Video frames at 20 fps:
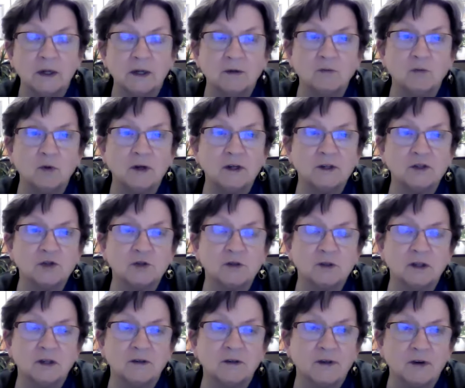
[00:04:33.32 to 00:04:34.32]
in which
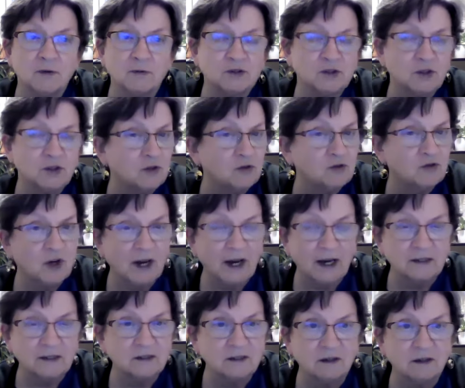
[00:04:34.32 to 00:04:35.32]
if there was huge
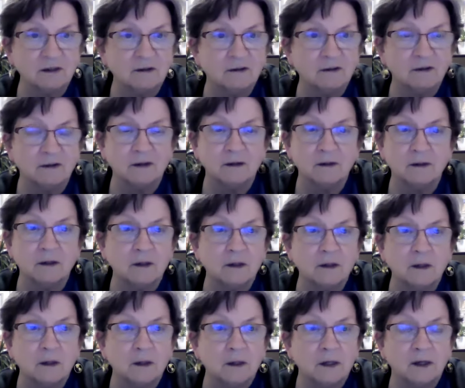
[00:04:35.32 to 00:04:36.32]
accidents and
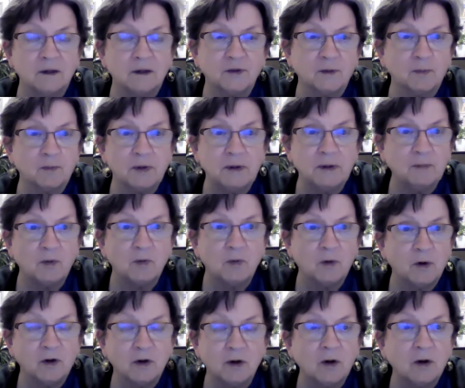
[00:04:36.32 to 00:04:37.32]
if the people
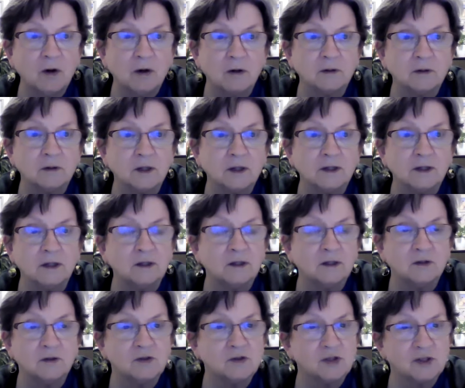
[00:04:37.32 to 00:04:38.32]
weren't hurt, they
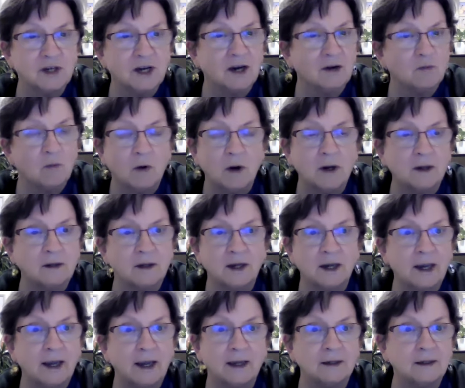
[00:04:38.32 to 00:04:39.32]
didn't understand why they
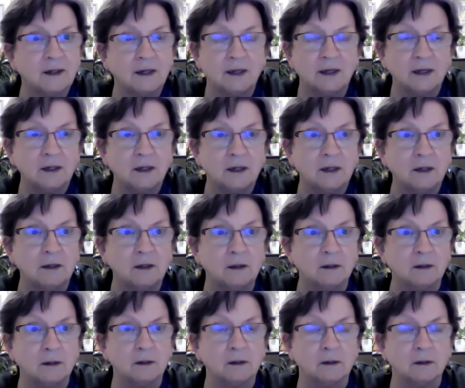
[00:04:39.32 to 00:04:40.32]
had any
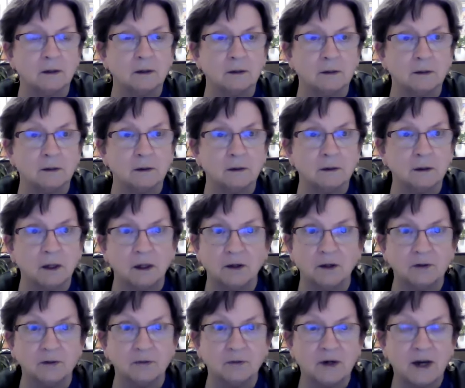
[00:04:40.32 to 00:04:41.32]

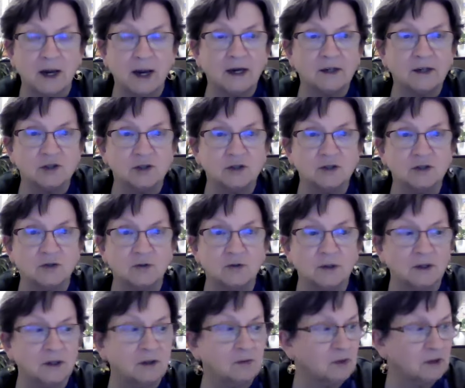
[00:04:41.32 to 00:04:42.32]
other reaction to
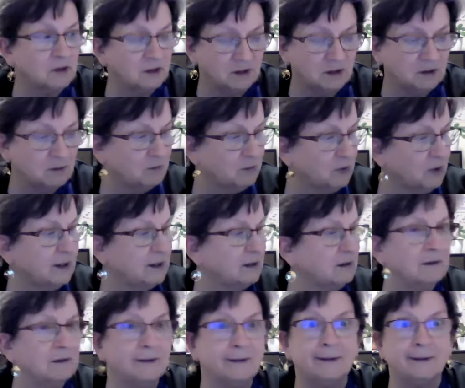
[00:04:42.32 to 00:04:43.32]
it. Well, you didn't break
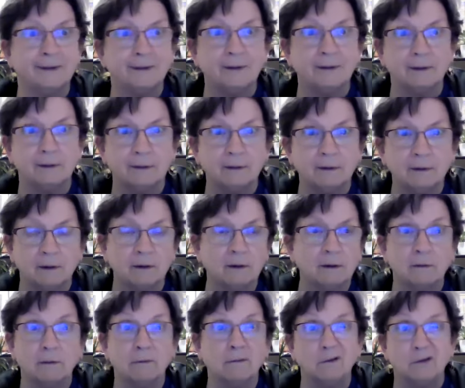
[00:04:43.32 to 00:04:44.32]
a leg, you
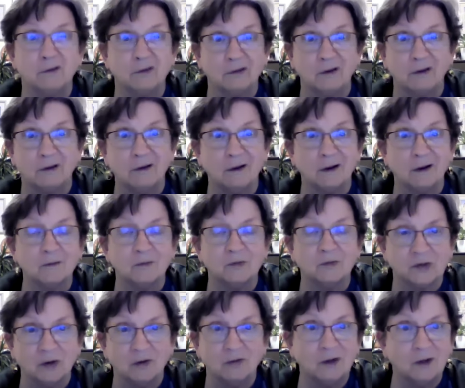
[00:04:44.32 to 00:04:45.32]
didn't lose an arm,
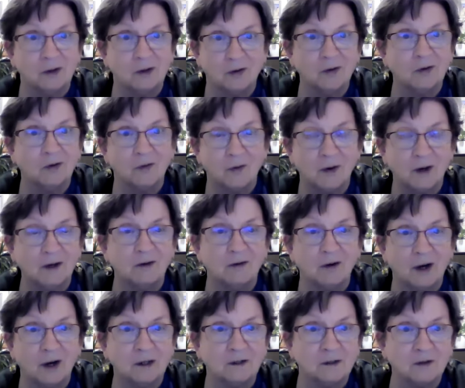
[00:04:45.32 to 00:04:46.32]
so we don't know why
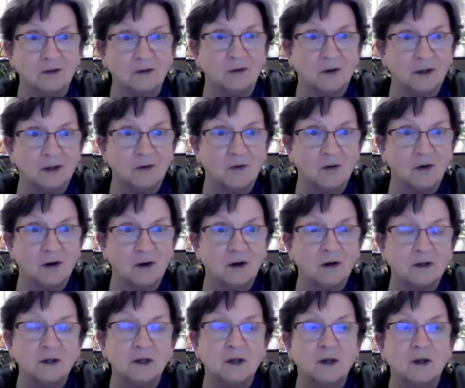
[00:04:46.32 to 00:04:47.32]
you're acting the way you
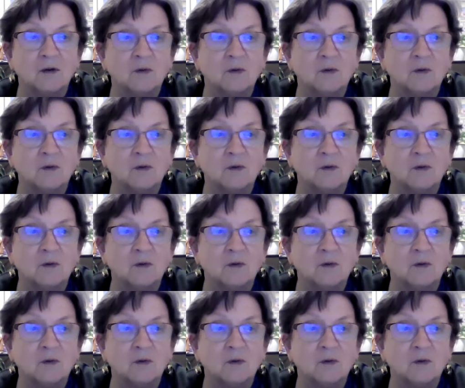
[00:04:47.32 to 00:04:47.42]
are.